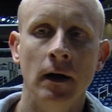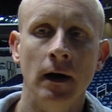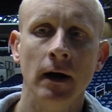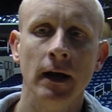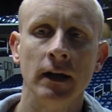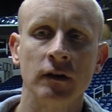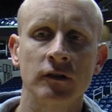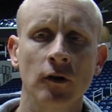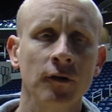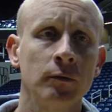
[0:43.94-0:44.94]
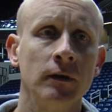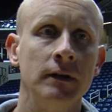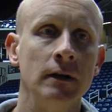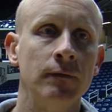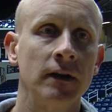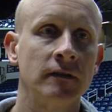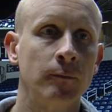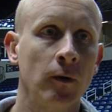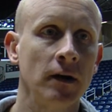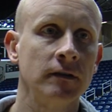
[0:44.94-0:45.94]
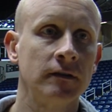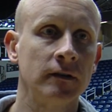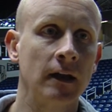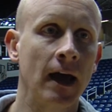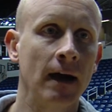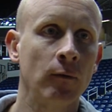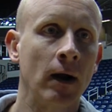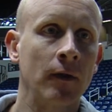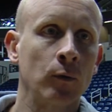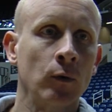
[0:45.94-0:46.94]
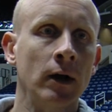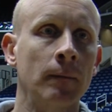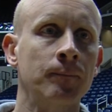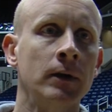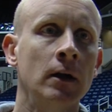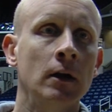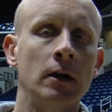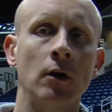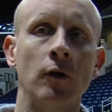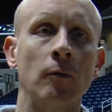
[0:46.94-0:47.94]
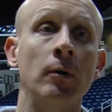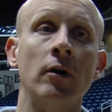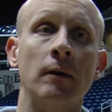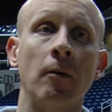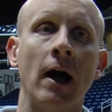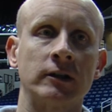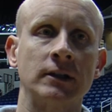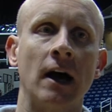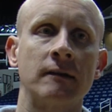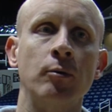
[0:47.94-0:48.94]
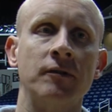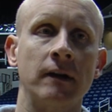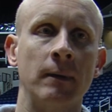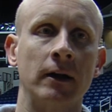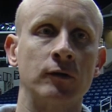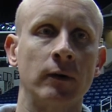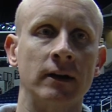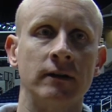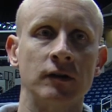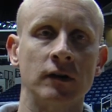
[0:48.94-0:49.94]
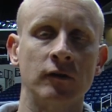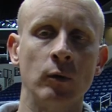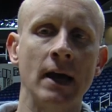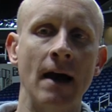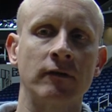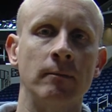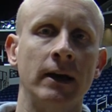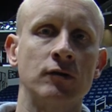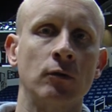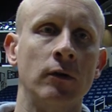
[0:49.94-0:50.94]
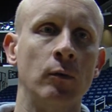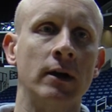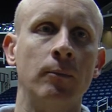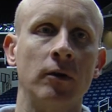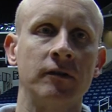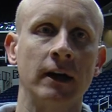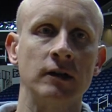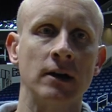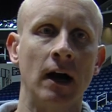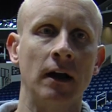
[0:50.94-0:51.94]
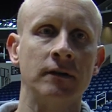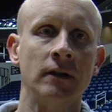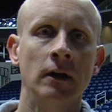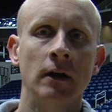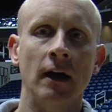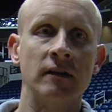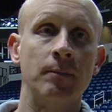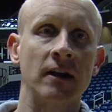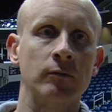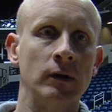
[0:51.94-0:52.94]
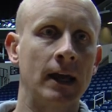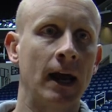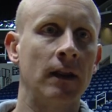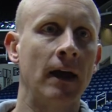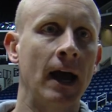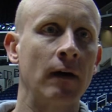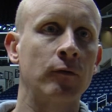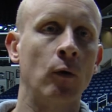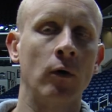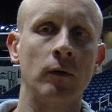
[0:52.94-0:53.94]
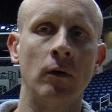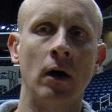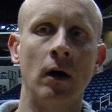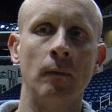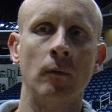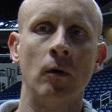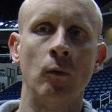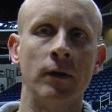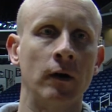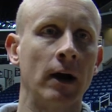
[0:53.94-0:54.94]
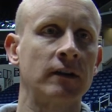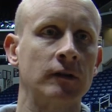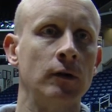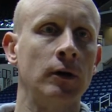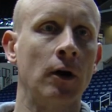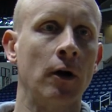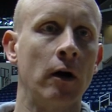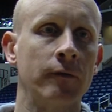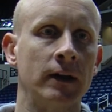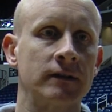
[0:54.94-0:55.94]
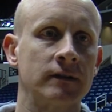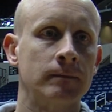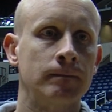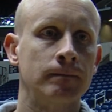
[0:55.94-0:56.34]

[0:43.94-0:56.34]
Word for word: Uh, and it starts with the defensive presence that they have around the rim. You know, their ability to block shots puts them out in transition. So we have to make sure that we can put St. John's as best we can in the half court um, when they're executing on offense.